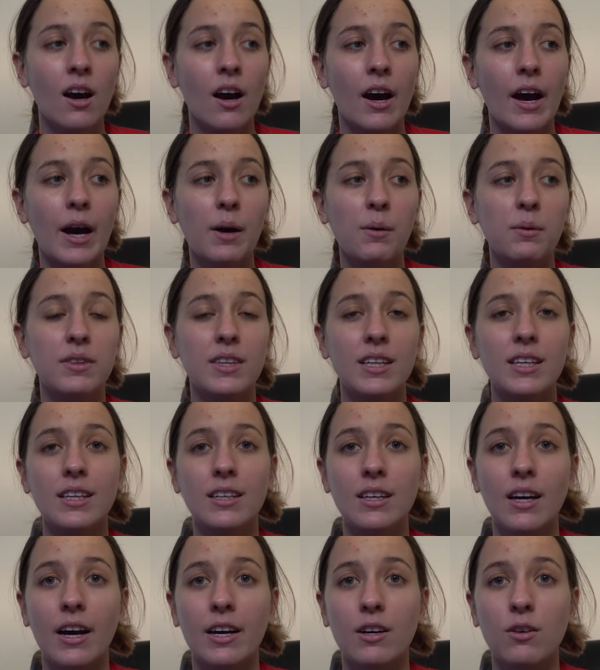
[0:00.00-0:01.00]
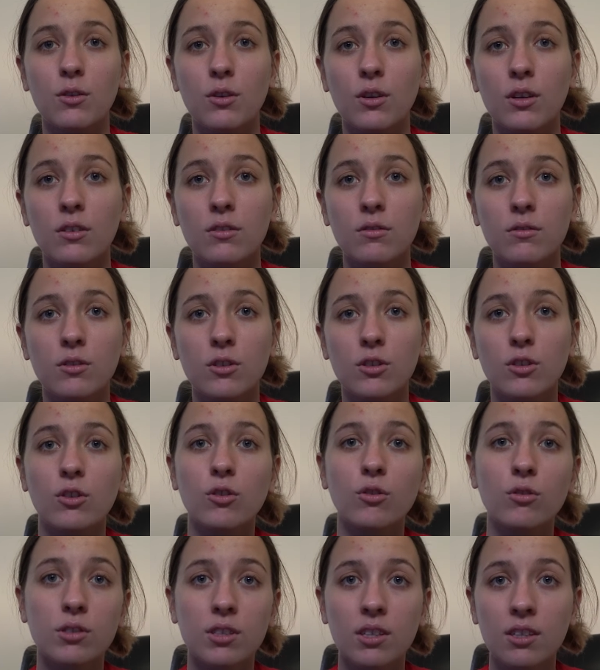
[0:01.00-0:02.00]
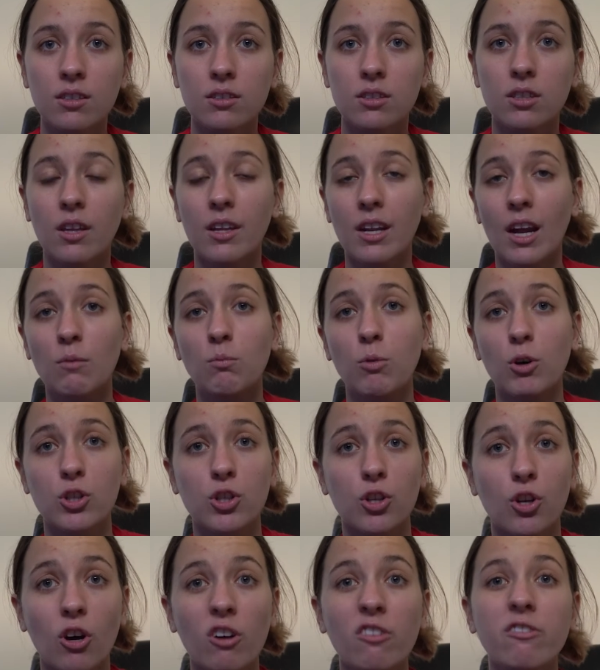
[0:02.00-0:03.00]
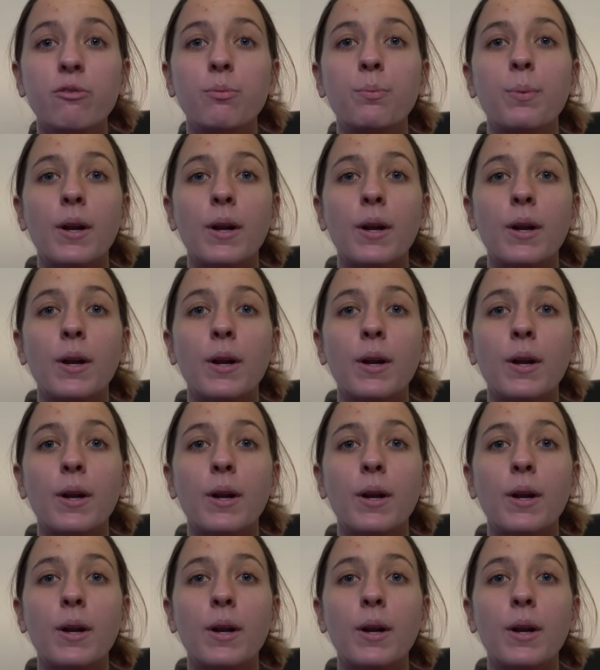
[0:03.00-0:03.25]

I would think I couldn't use it, so then I'd wash it off,